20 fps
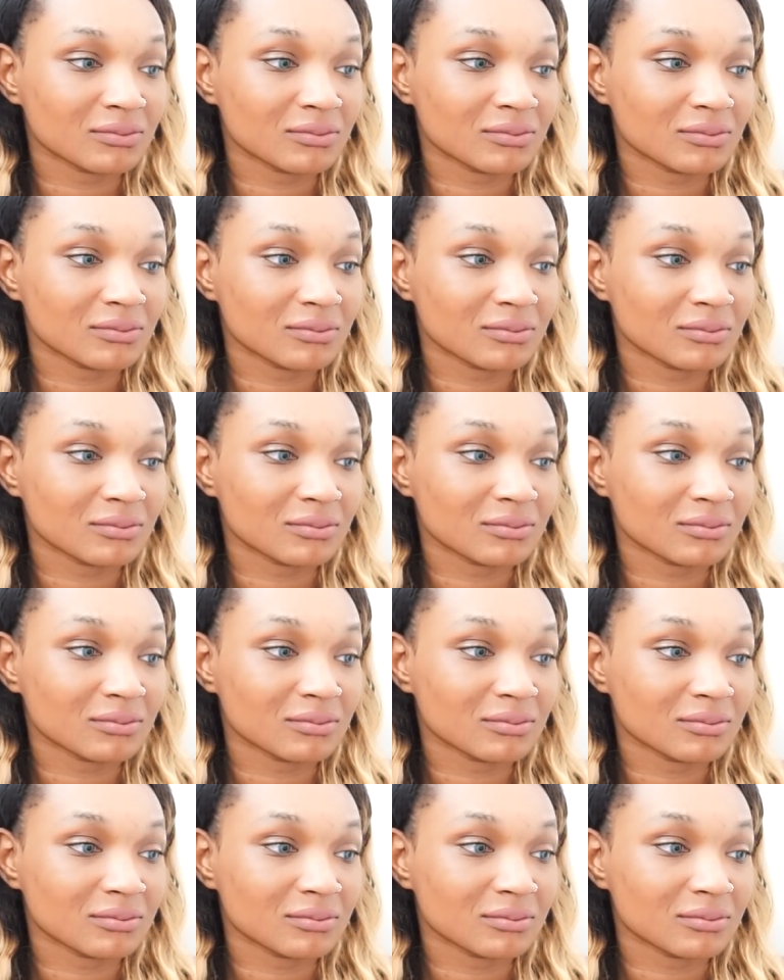
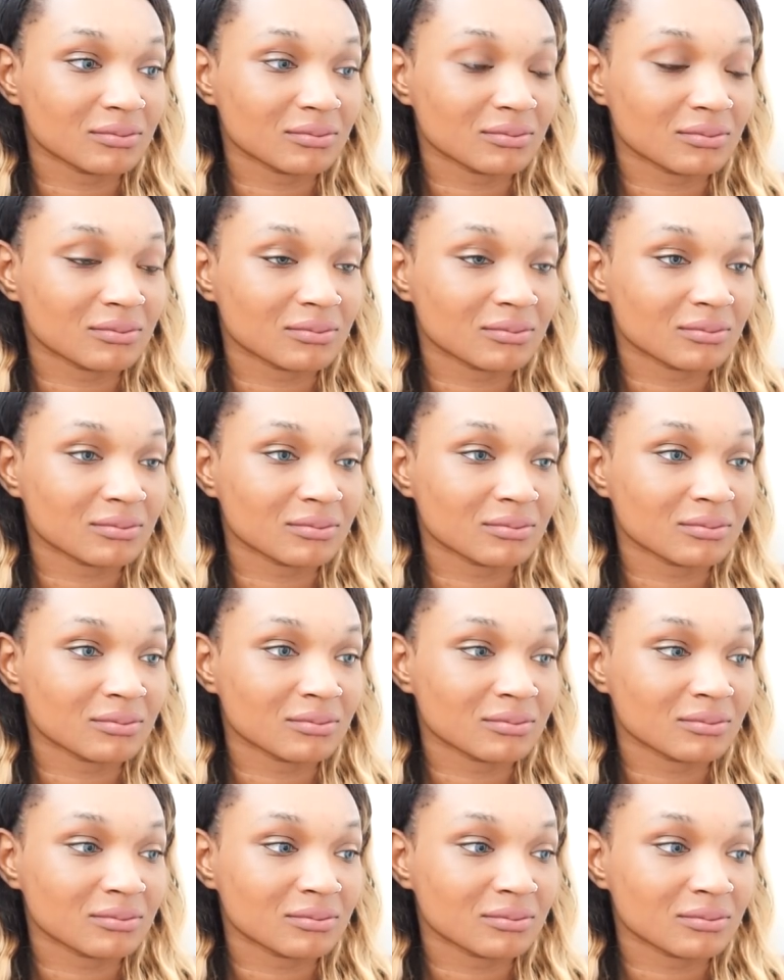
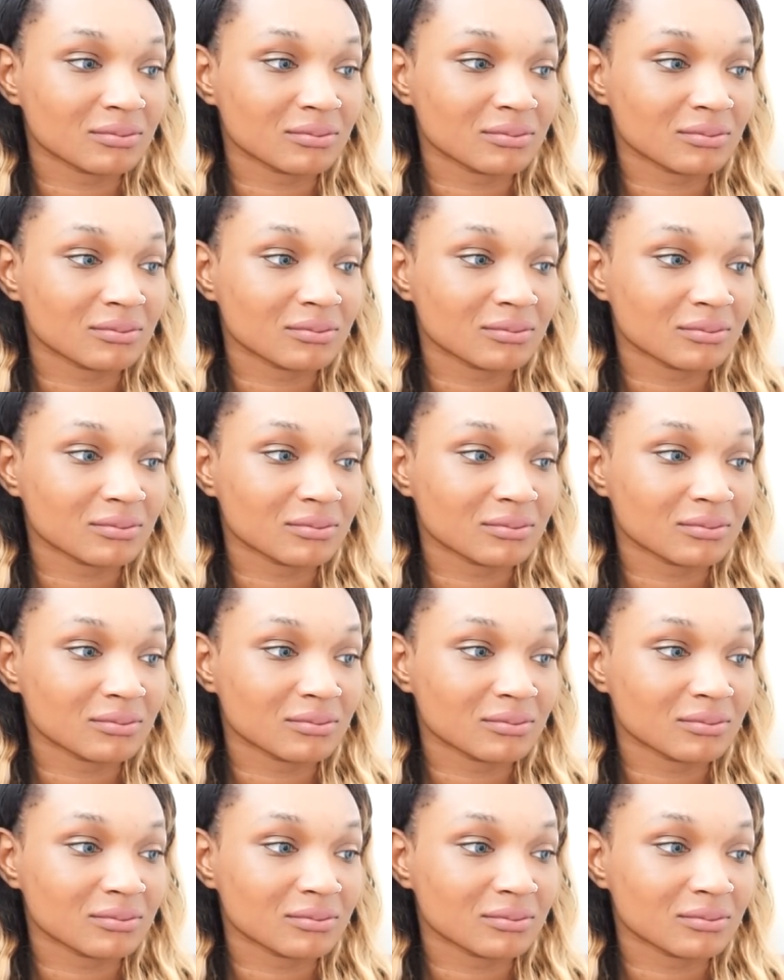The person shown says nothing.